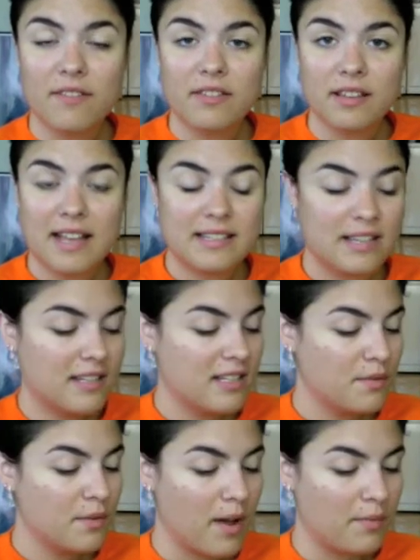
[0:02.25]
The last sentence
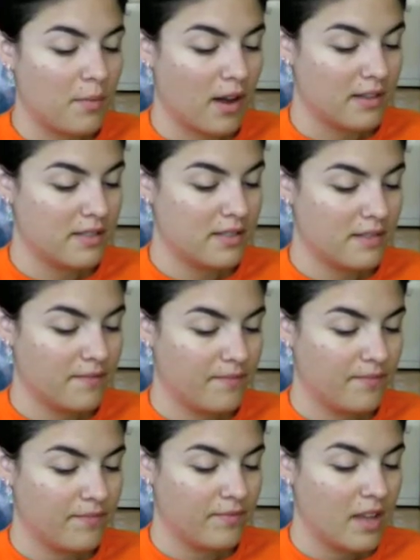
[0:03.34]
we read was,
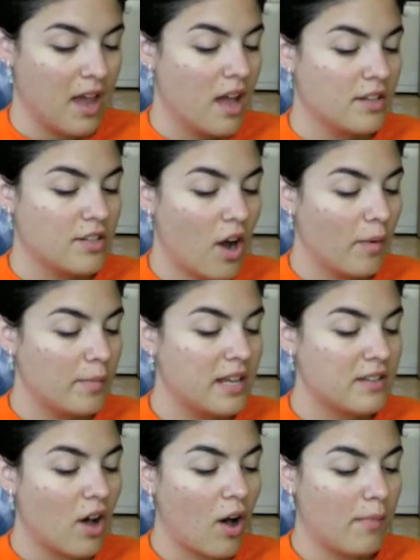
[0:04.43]
Taubes has
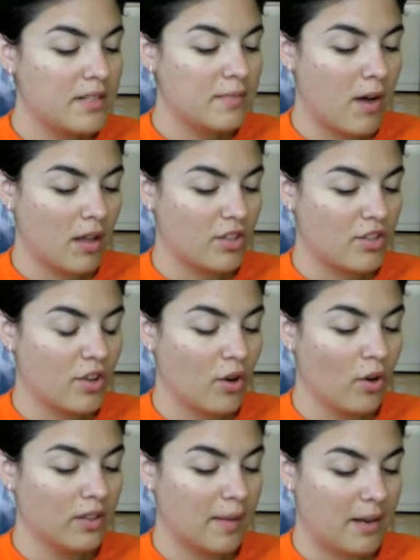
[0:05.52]
all but demolished the
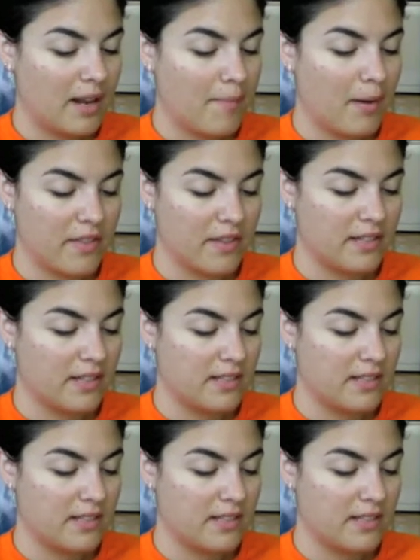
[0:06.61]
whole lipid hypothesis,